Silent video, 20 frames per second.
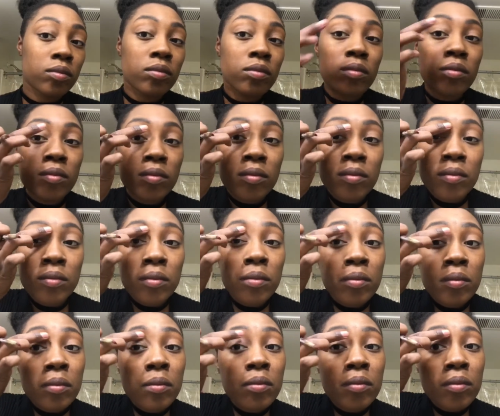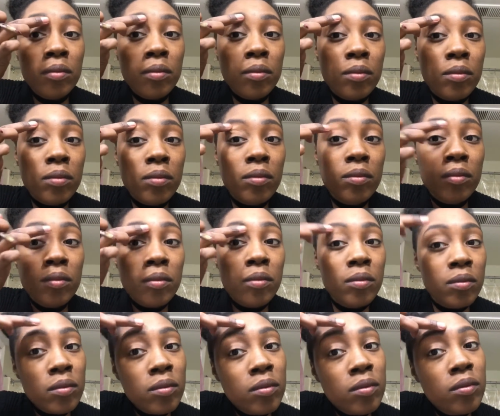
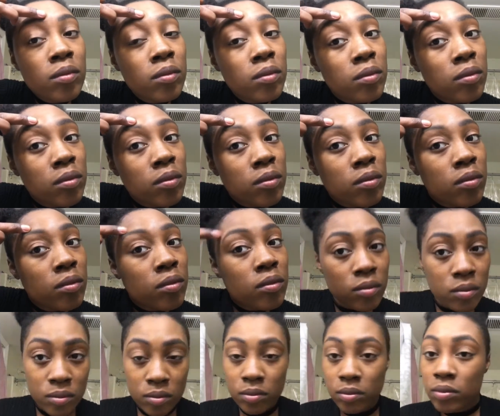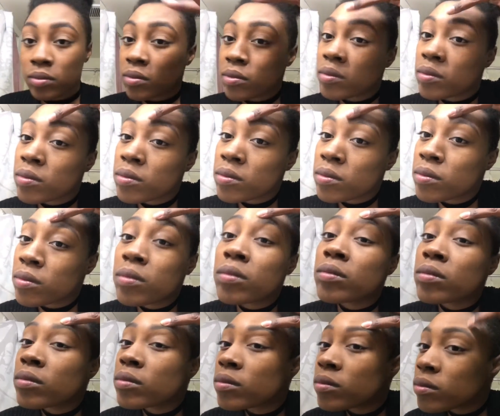
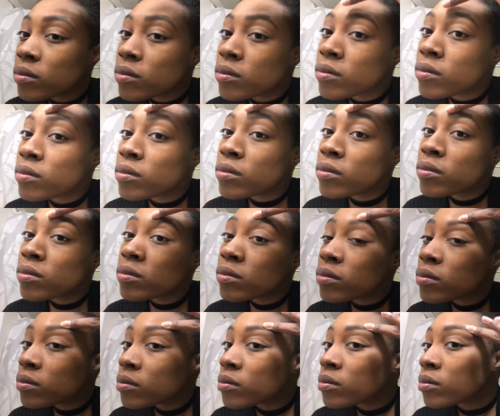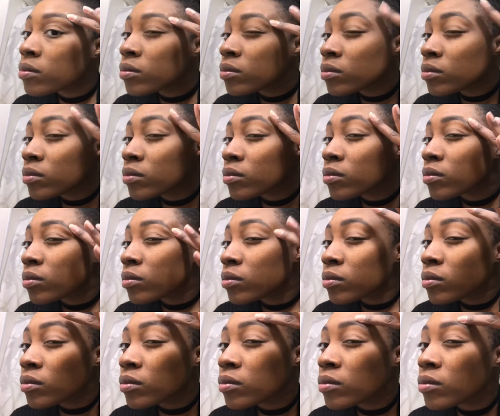
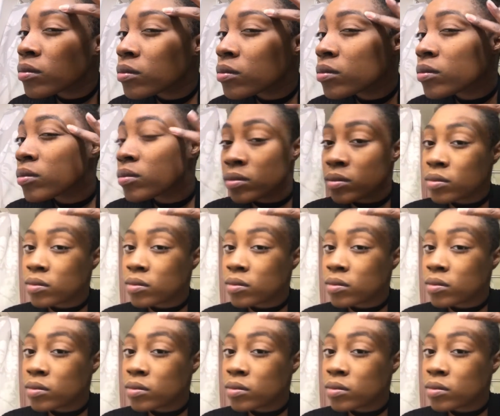No one is speaking in this clip.